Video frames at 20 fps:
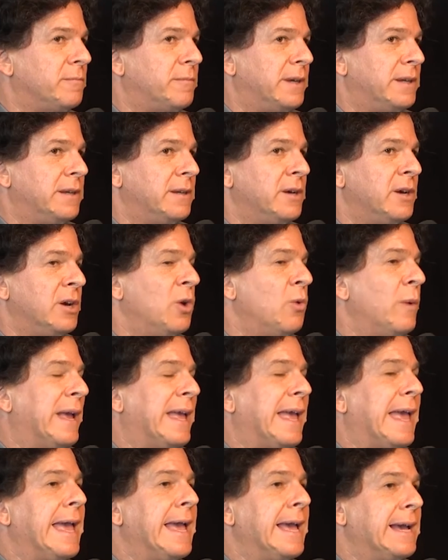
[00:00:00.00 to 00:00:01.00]
But we
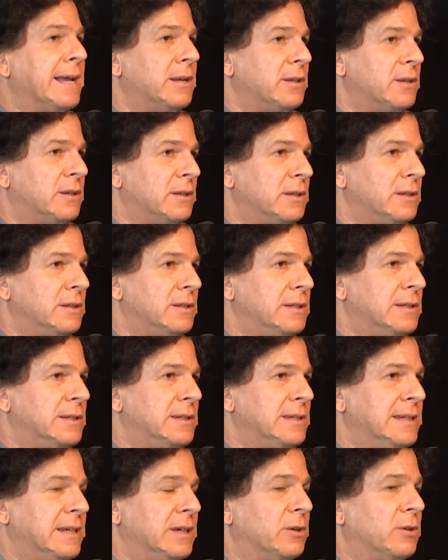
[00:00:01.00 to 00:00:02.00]
can't
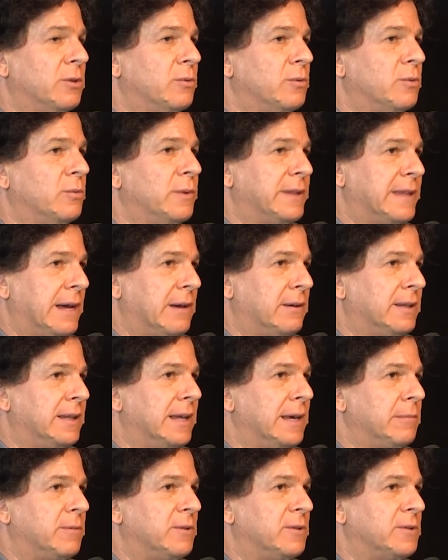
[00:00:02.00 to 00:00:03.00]
deal without
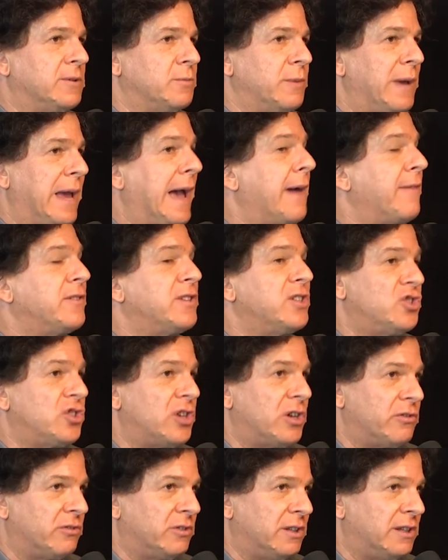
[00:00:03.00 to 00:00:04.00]
labels. We have yeah. to
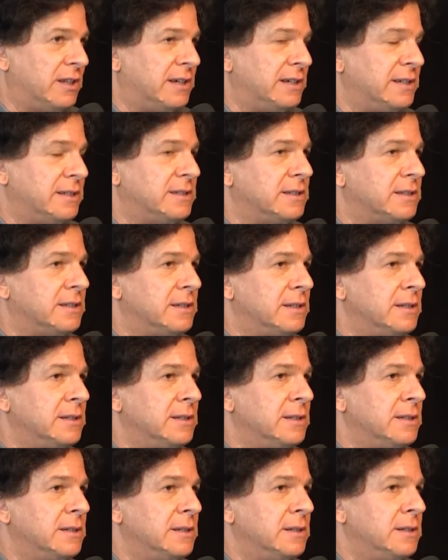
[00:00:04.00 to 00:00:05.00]
generalize,
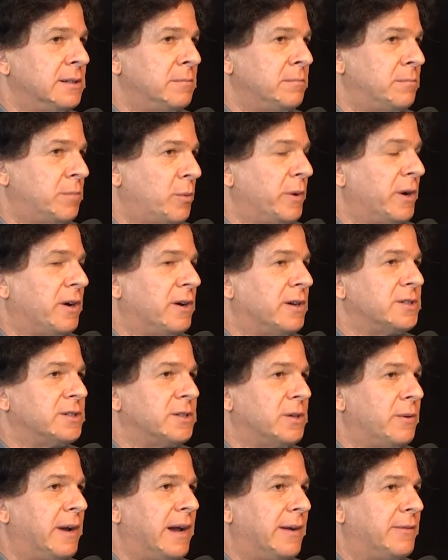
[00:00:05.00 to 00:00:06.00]
but we
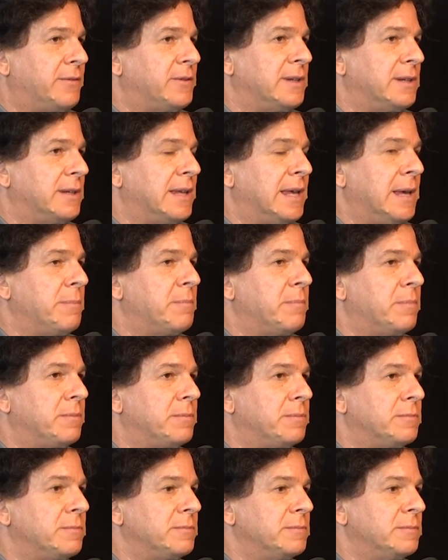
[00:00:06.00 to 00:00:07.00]
also have to keep
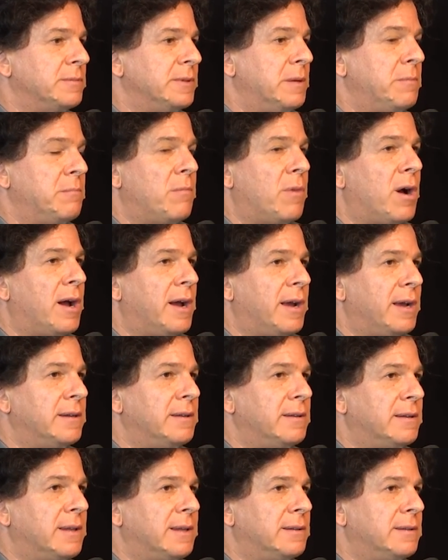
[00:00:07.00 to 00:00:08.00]
in
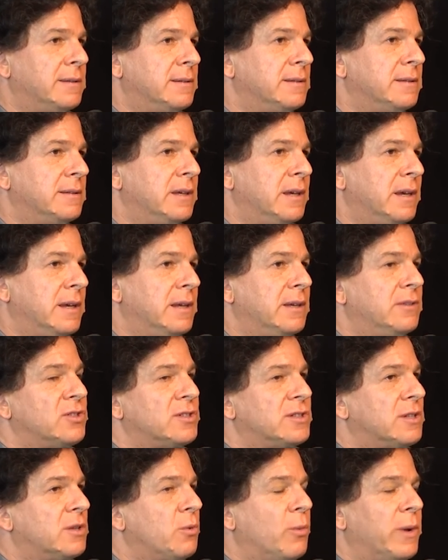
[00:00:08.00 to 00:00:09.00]
mind that
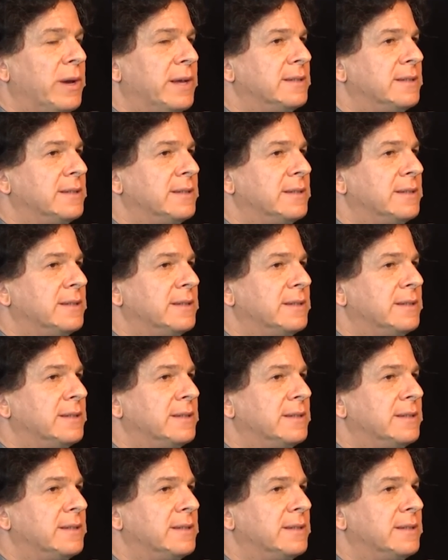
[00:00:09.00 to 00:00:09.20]
just in the way